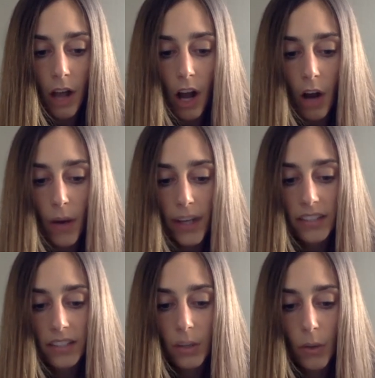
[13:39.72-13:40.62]
Oh, I am
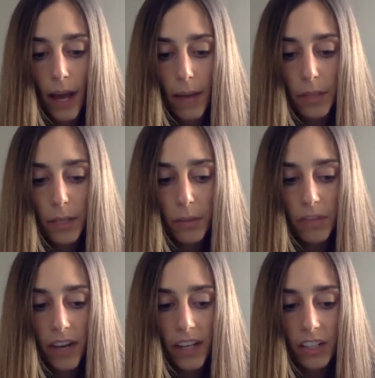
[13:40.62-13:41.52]
so happy to be
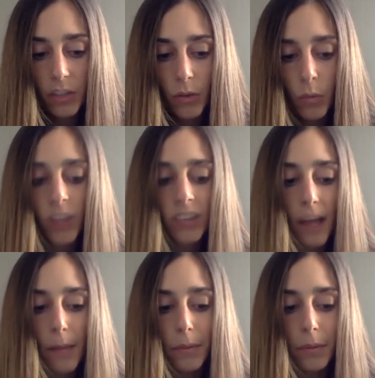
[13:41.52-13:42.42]
finding you in one
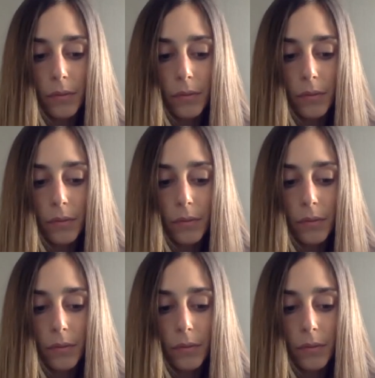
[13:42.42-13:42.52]
lump.